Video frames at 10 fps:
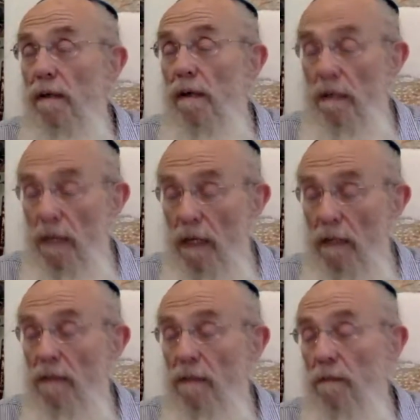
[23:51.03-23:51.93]
Okay,
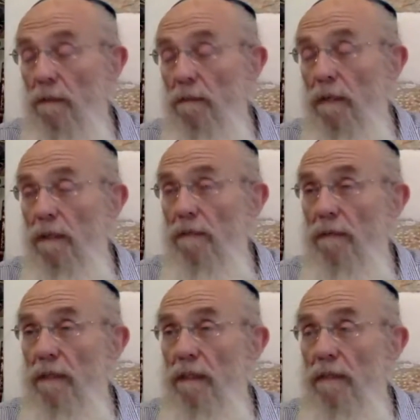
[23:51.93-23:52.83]
so what part of it
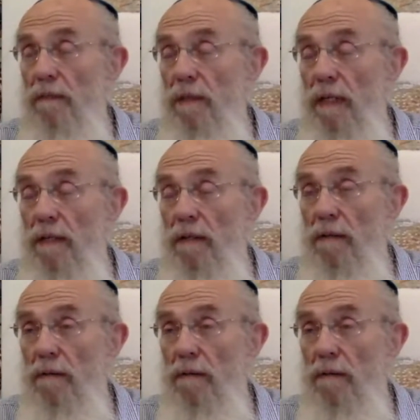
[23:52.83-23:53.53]
is it related to?